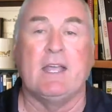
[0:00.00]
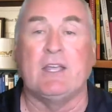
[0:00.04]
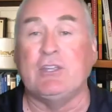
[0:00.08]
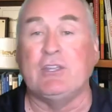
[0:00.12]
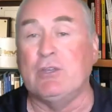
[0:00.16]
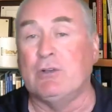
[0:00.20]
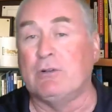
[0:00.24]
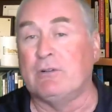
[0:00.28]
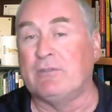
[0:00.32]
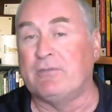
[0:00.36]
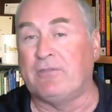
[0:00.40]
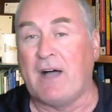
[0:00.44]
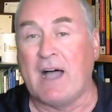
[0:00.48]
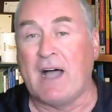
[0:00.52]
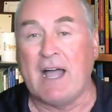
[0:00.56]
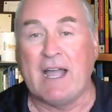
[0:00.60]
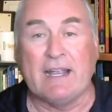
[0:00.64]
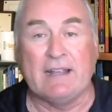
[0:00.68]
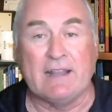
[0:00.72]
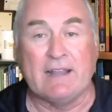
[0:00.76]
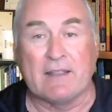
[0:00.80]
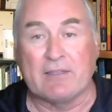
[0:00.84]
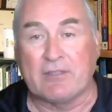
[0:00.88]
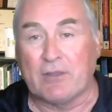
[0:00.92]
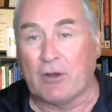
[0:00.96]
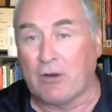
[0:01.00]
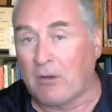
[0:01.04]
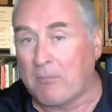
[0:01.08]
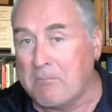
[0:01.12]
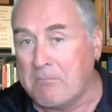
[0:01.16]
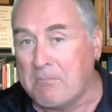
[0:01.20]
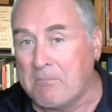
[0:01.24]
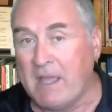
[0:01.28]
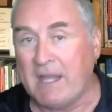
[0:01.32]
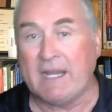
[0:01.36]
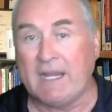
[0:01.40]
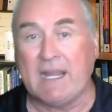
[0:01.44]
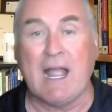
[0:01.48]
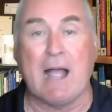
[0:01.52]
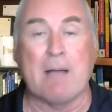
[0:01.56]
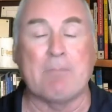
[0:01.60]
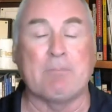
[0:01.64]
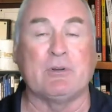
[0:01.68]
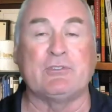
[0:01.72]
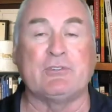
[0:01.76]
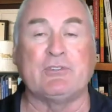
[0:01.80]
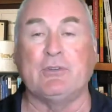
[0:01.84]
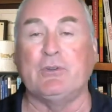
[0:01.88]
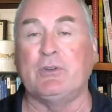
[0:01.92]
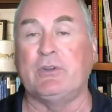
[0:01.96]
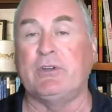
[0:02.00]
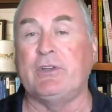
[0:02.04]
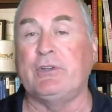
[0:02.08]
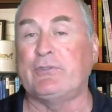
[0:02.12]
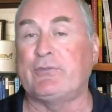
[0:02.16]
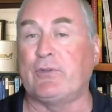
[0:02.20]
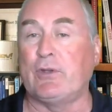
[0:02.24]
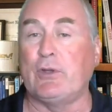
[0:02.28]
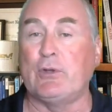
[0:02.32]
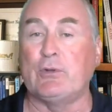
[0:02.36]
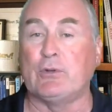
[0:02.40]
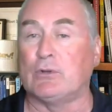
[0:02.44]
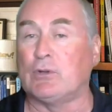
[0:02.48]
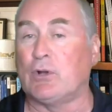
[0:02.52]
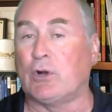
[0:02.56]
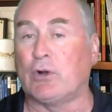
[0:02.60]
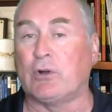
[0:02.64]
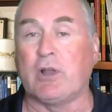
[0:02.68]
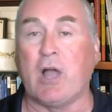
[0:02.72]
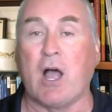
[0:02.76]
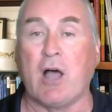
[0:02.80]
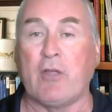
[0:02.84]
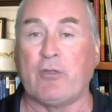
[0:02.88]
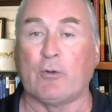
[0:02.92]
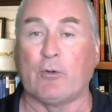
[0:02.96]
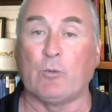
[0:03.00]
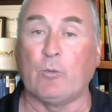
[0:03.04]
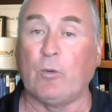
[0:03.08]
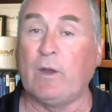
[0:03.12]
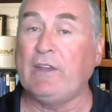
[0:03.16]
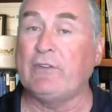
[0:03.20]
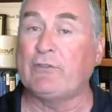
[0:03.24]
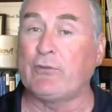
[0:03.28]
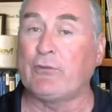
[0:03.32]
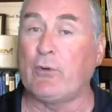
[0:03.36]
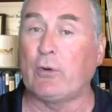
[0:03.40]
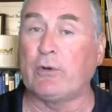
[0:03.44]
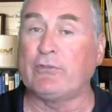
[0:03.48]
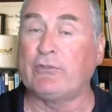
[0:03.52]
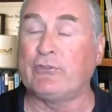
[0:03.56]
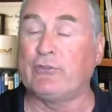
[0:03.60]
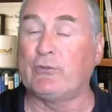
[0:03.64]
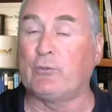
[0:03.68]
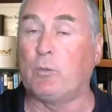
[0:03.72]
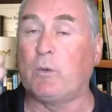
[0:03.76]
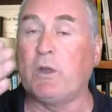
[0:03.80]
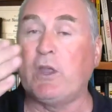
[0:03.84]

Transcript: You'll find that there are many opportunities for you to learn other resources.